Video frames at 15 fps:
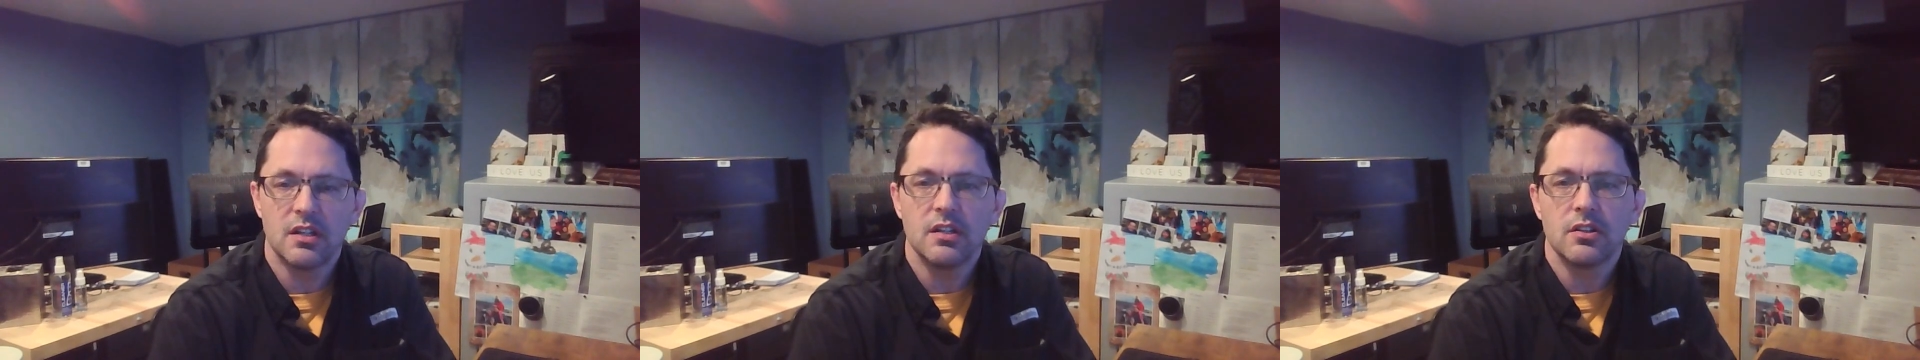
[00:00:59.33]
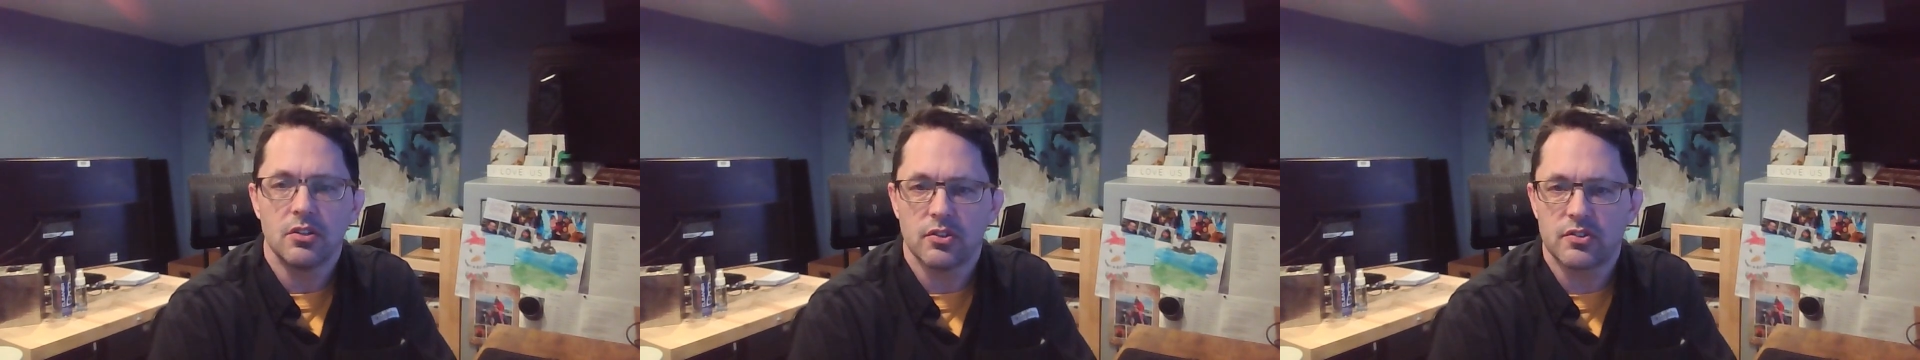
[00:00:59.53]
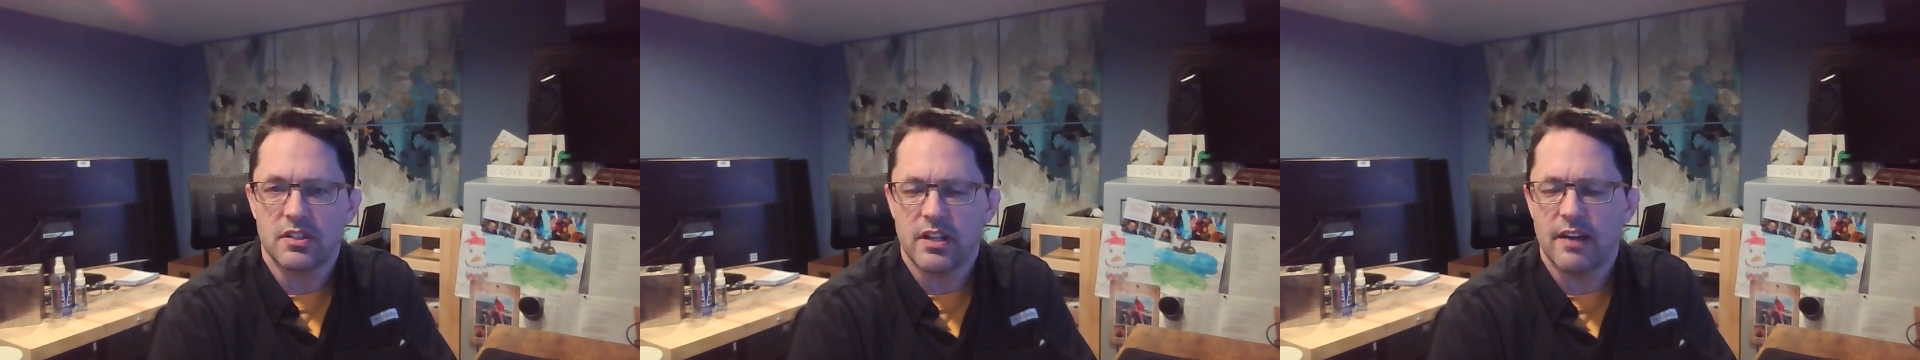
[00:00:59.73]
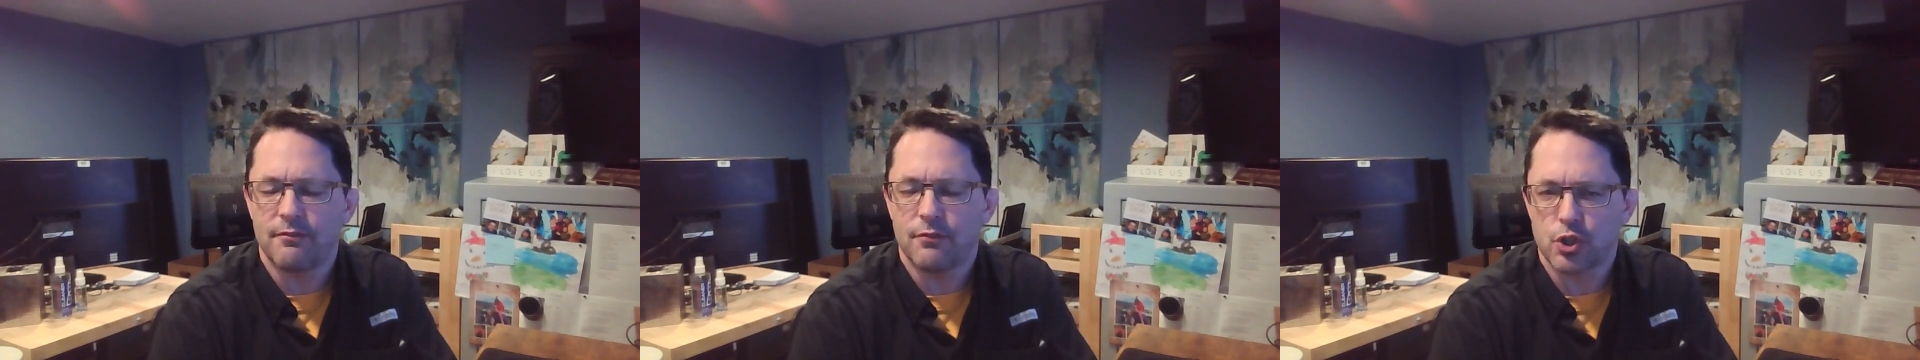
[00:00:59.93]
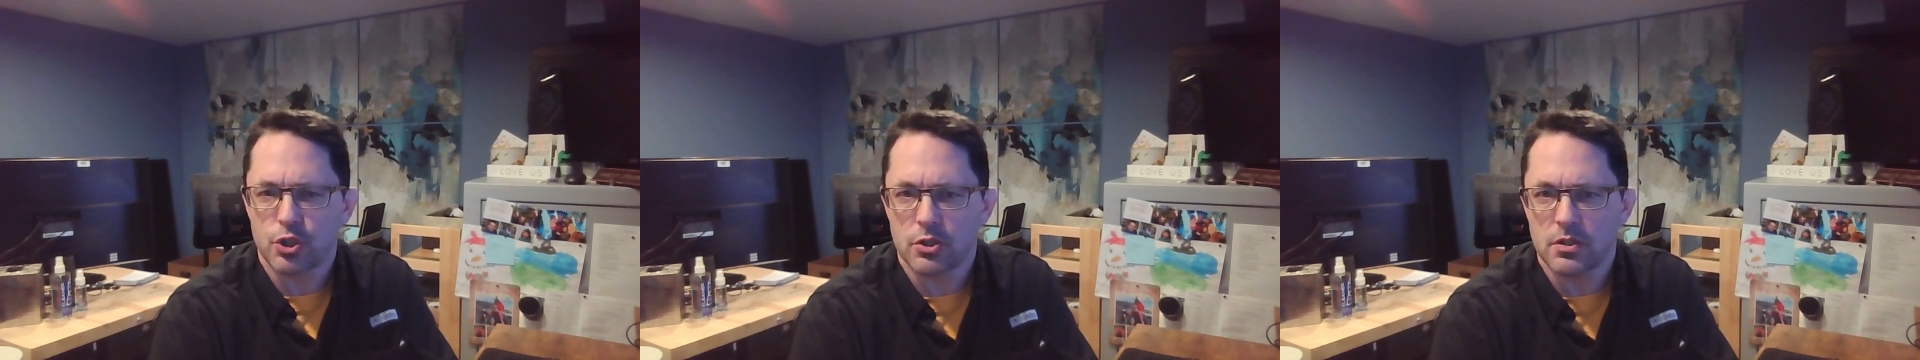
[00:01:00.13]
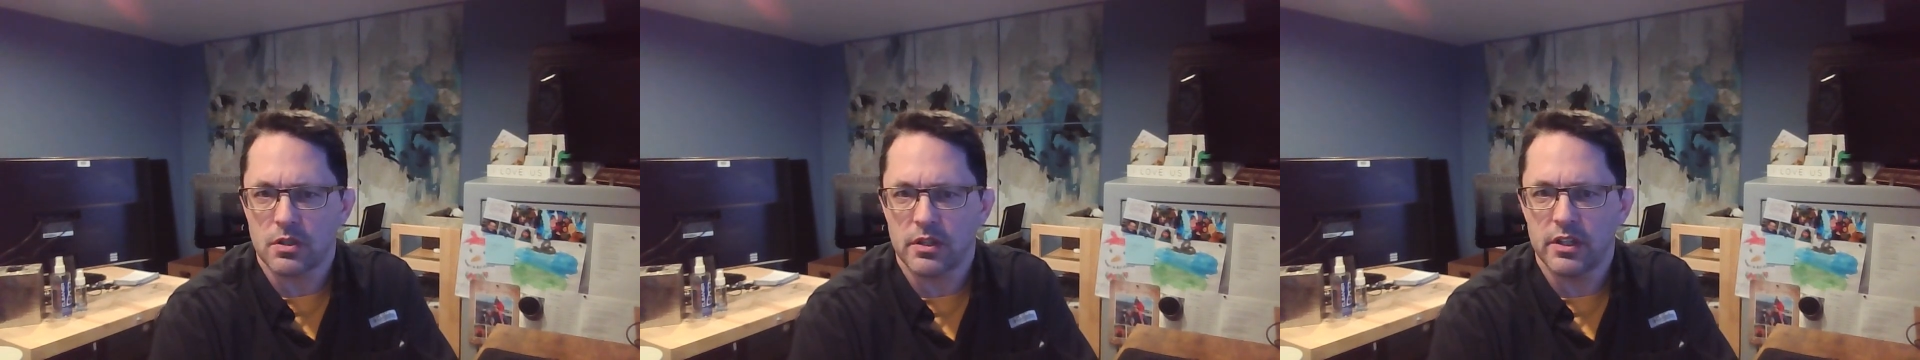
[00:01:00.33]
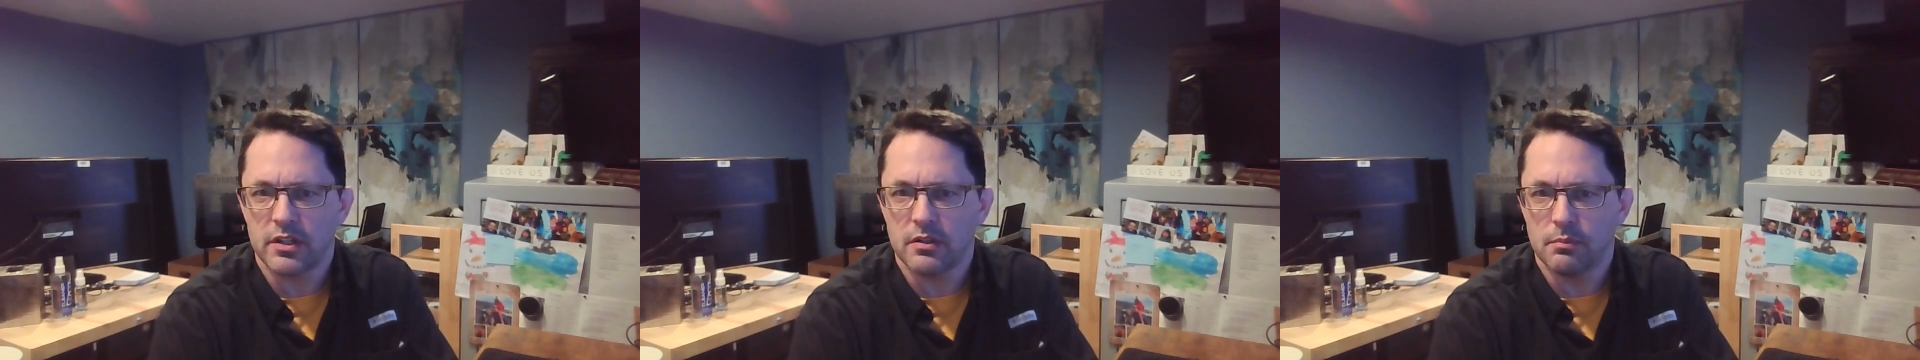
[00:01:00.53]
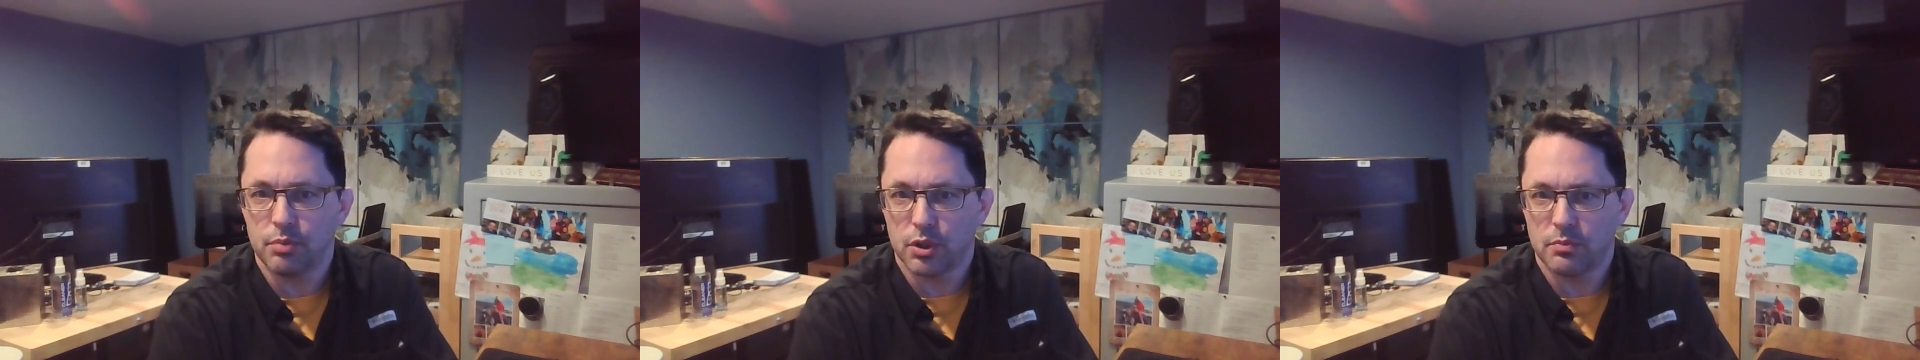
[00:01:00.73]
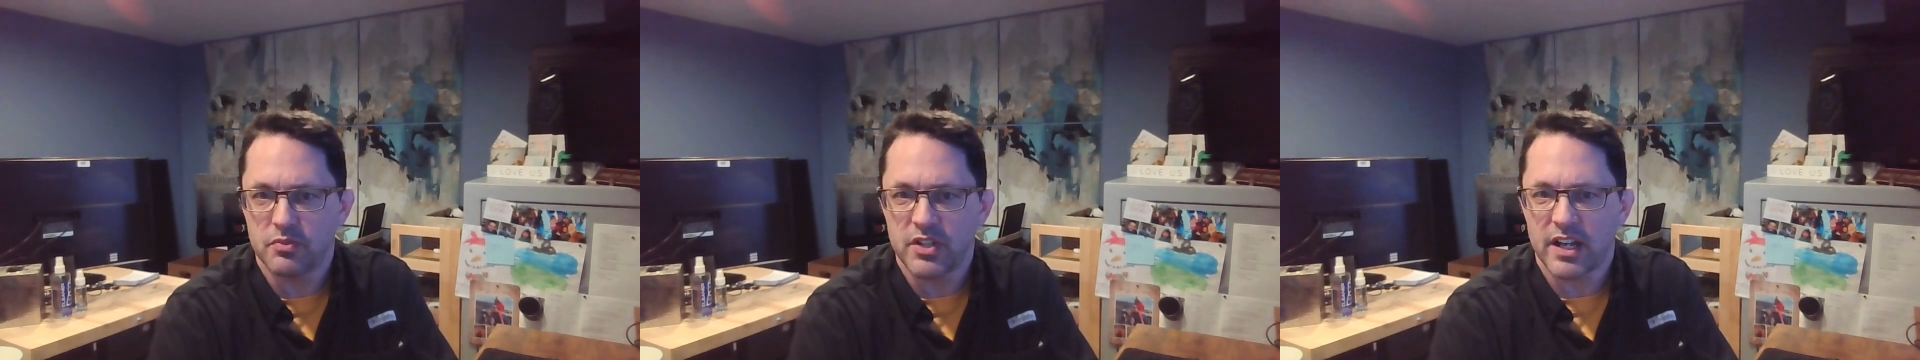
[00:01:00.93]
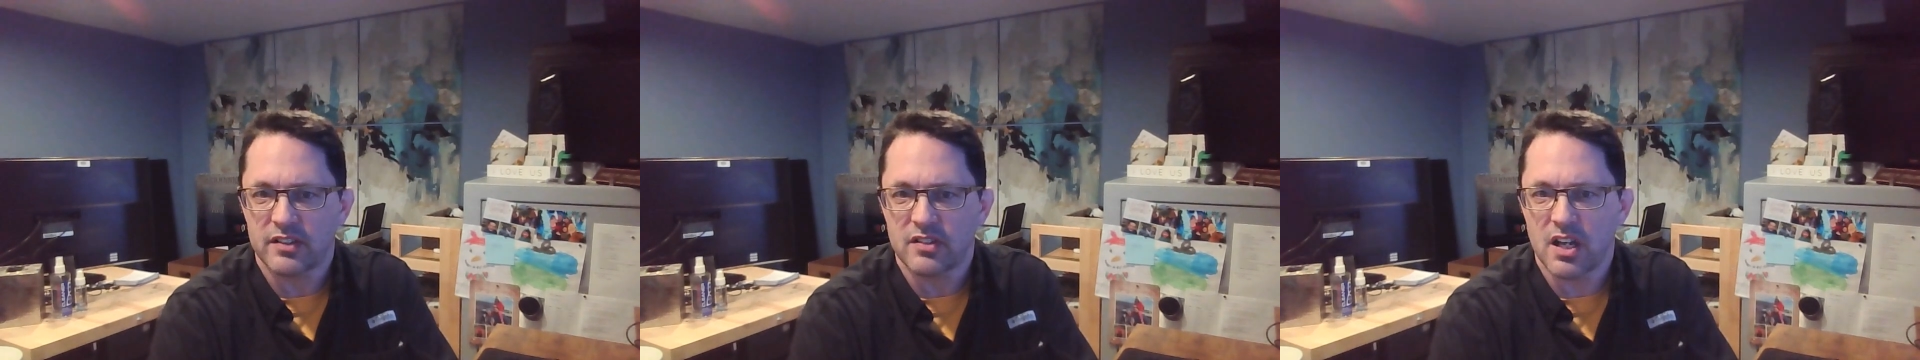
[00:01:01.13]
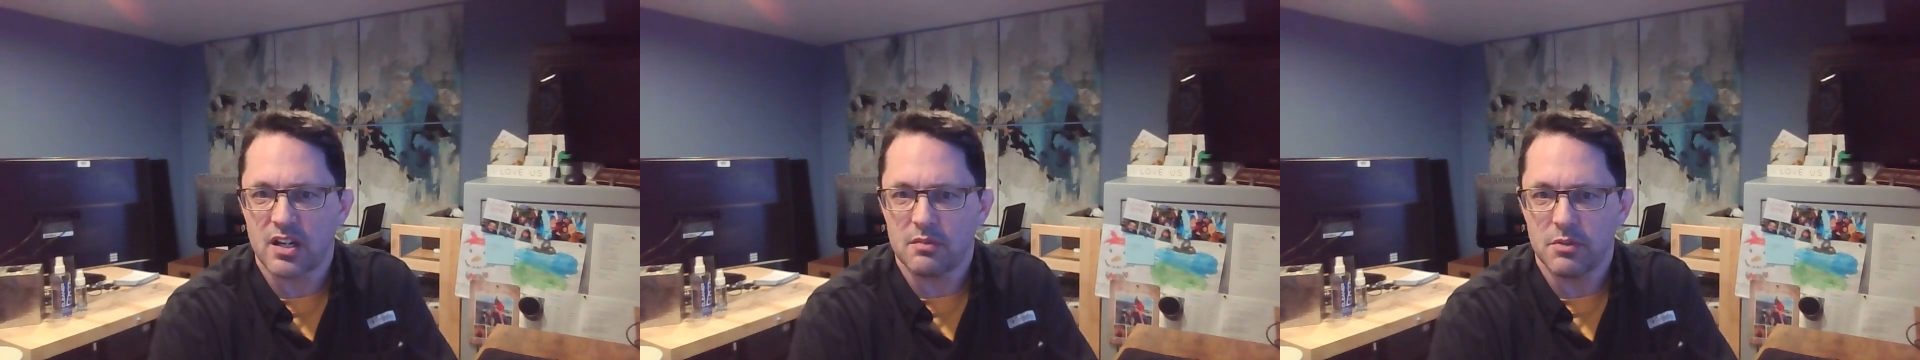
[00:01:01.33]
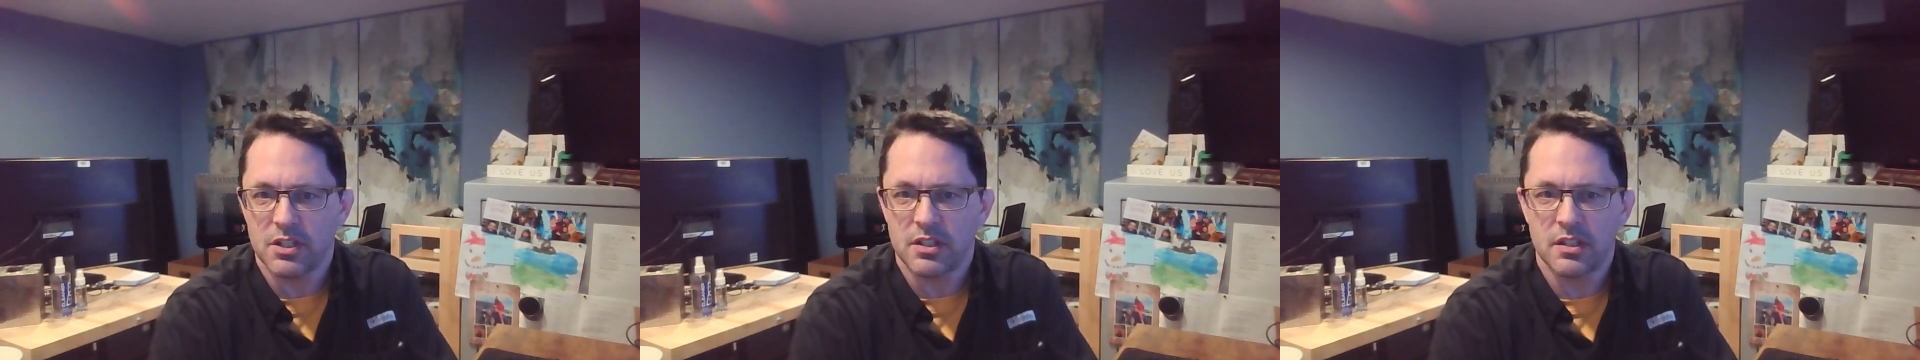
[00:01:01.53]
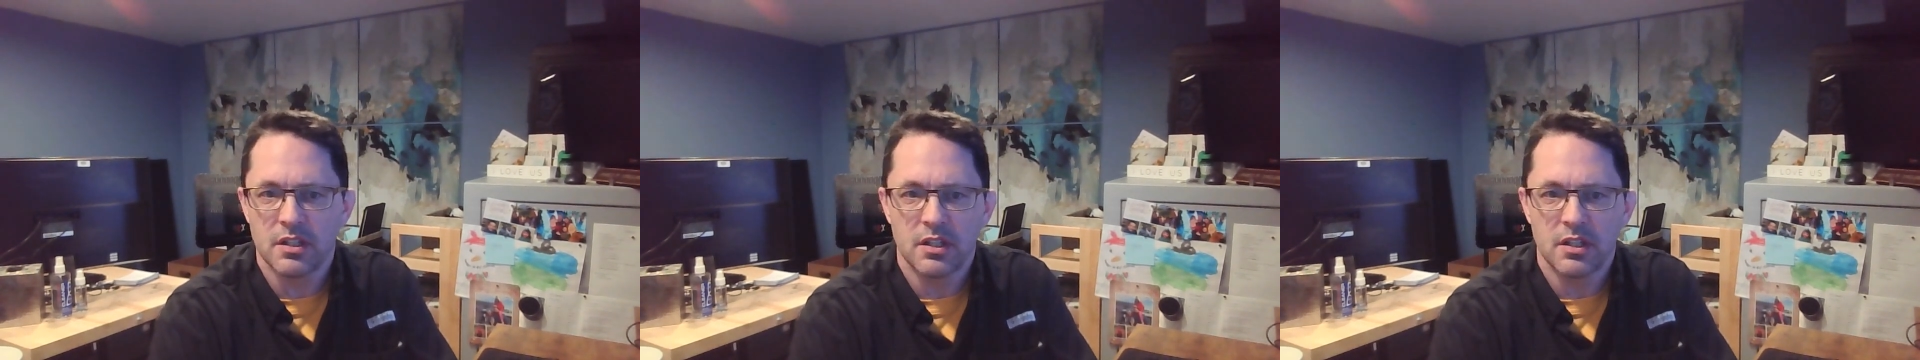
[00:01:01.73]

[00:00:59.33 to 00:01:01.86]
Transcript: You'll see that for sure in Bloom's taxonomy.